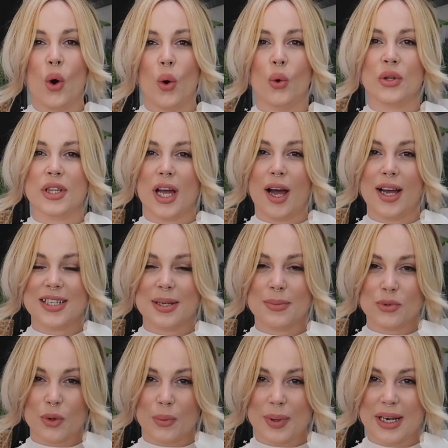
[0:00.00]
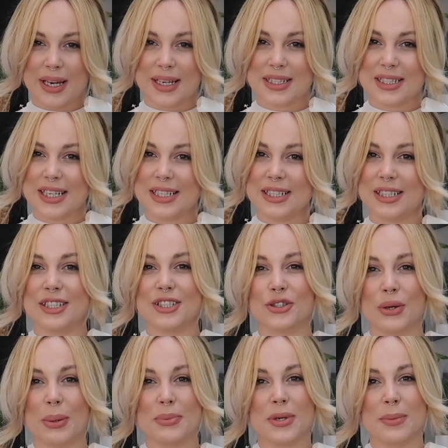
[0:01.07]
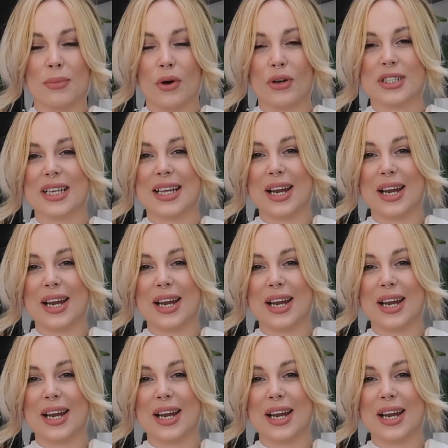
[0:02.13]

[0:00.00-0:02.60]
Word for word: All the items will be linked in the description box,